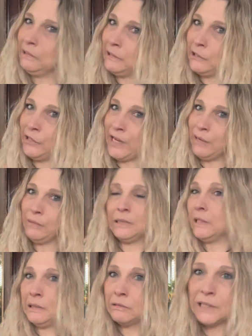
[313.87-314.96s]
dirty,
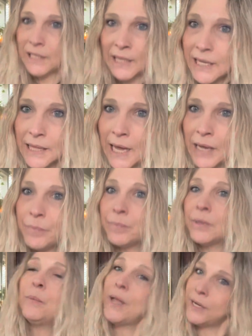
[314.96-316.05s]
didn't really like that,
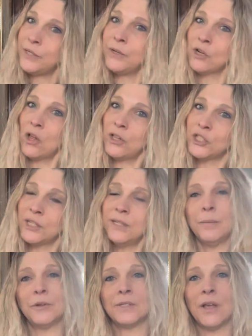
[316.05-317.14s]
but we had to acknowledge it
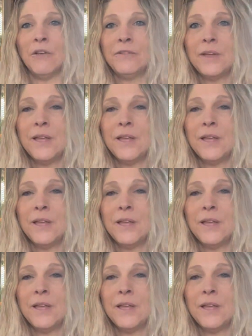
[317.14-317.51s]
about self.